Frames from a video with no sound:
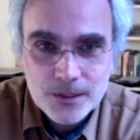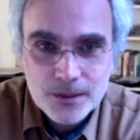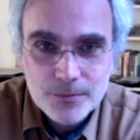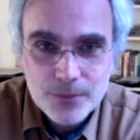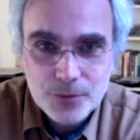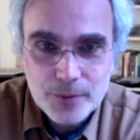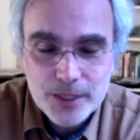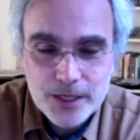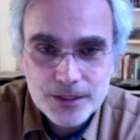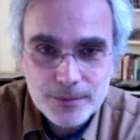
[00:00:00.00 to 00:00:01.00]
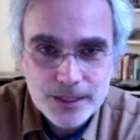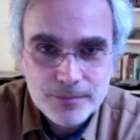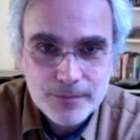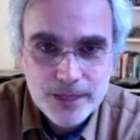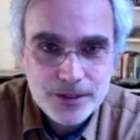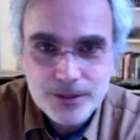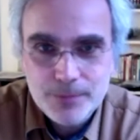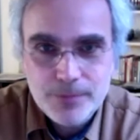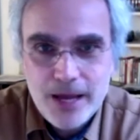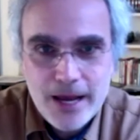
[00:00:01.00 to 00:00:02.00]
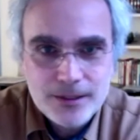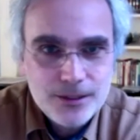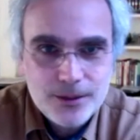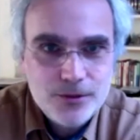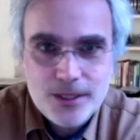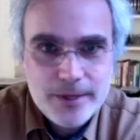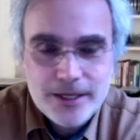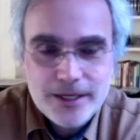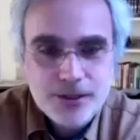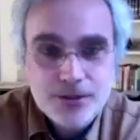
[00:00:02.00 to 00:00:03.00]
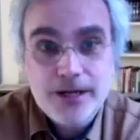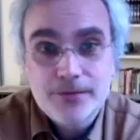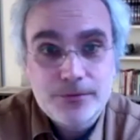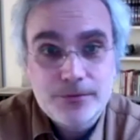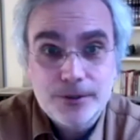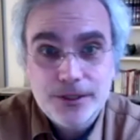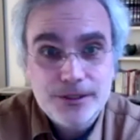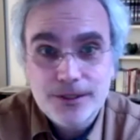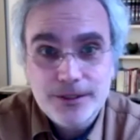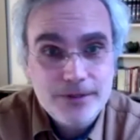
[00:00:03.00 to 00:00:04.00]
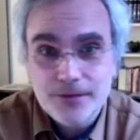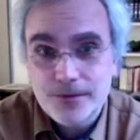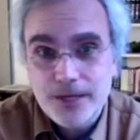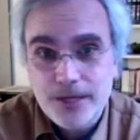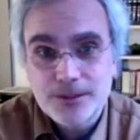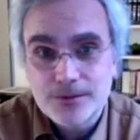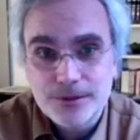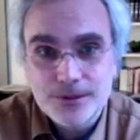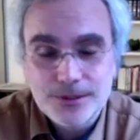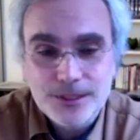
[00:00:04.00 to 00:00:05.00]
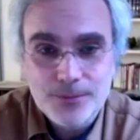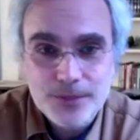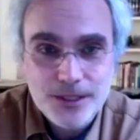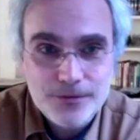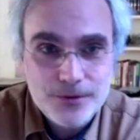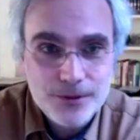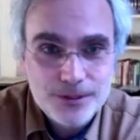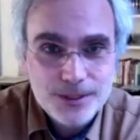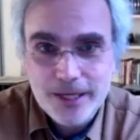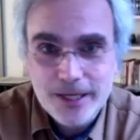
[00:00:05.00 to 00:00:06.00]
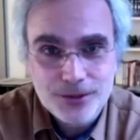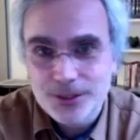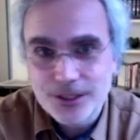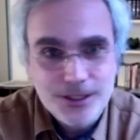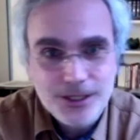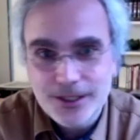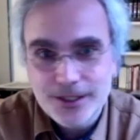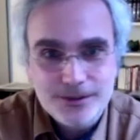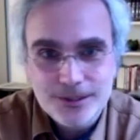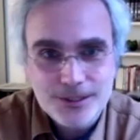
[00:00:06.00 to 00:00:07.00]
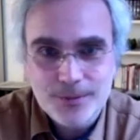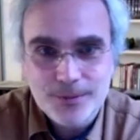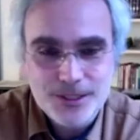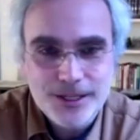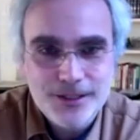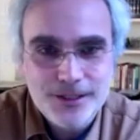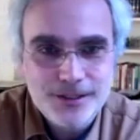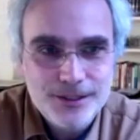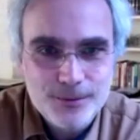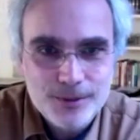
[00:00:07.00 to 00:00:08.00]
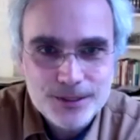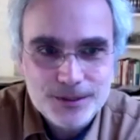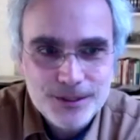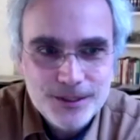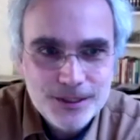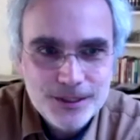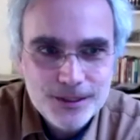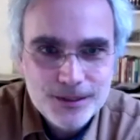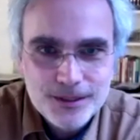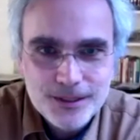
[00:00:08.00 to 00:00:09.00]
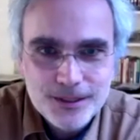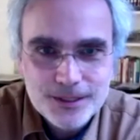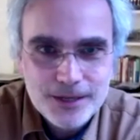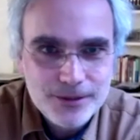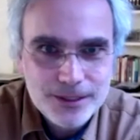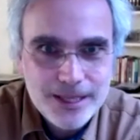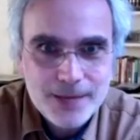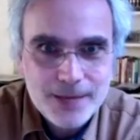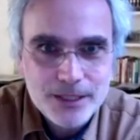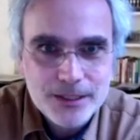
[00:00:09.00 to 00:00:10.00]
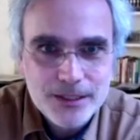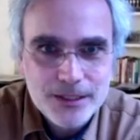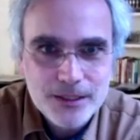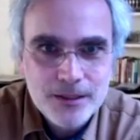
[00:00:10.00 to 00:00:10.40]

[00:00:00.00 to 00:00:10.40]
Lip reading: both because it meant your impact, even though you might get credit for it and even get famous for something, if somebody else could have done it 6 months later, it's not really that big a deal.